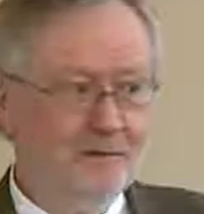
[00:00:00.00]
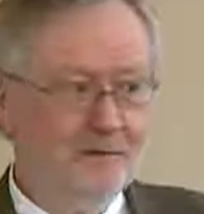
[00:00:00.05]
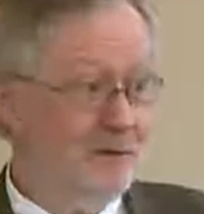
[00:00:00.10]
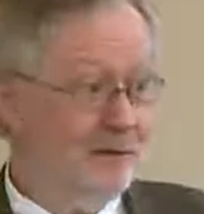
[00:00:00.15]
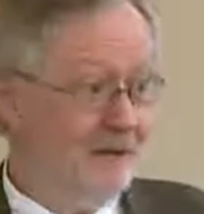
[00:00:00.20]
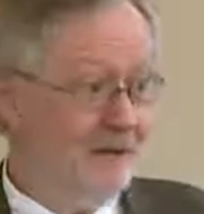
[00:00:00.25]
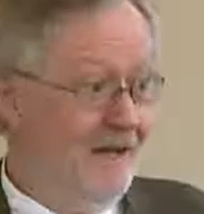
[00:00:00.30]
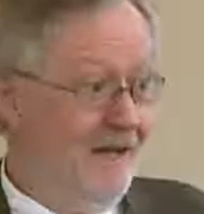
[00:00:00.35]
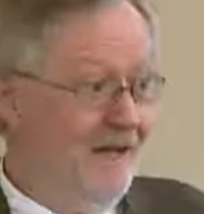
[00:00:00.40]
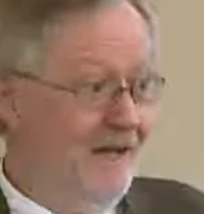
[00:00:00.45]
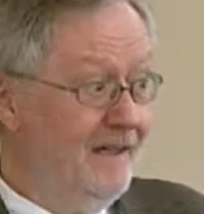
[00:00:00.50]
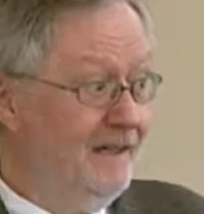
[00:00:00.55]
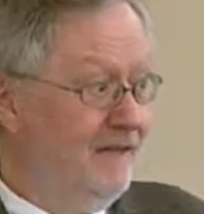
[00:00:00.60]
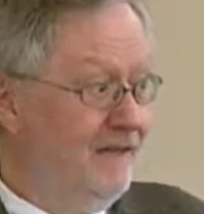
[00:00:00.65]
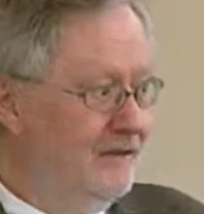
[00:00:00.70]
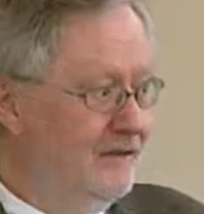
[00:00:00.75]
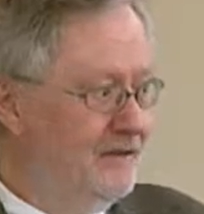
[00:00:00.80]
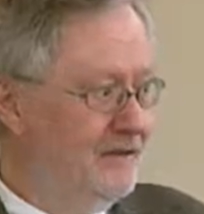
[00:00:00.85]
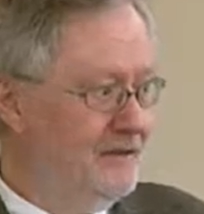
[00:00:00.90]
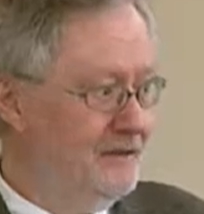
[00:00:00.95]
put that in
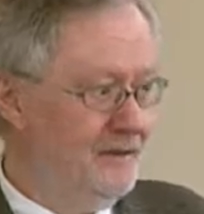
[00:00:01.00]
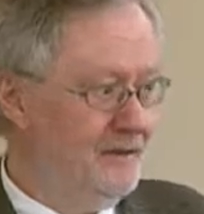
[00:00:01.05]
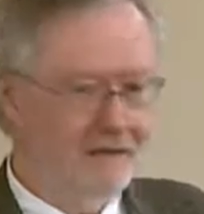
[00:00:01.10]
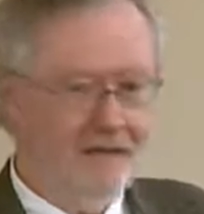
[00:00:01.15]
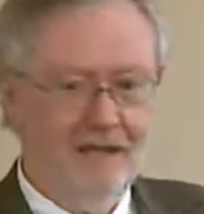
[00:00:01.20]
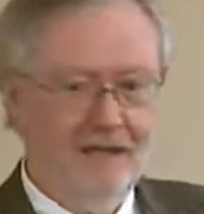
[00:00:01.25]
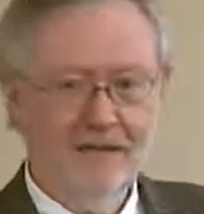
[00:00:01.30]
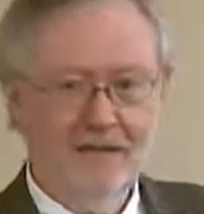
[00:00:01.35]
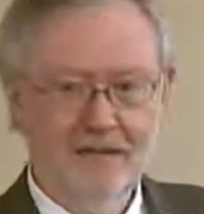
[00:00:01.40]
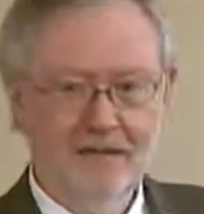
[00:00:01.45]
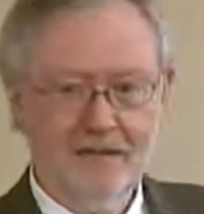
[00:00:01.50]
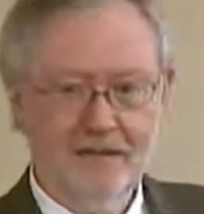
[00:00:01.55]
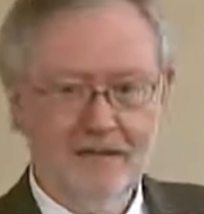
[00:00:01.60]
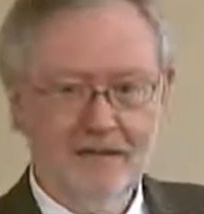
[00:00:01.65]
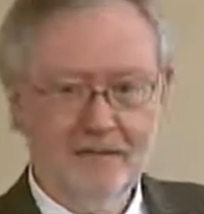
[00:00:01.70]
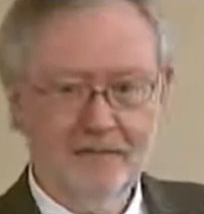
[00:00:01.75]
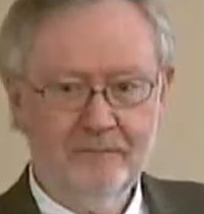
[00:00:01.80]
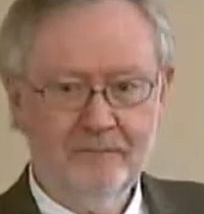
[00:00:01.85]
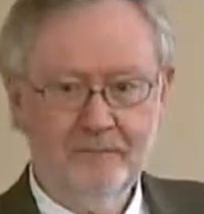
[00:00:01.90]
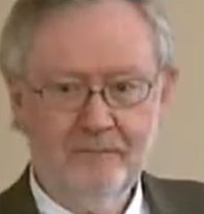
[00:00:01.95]
there and see what that looks like.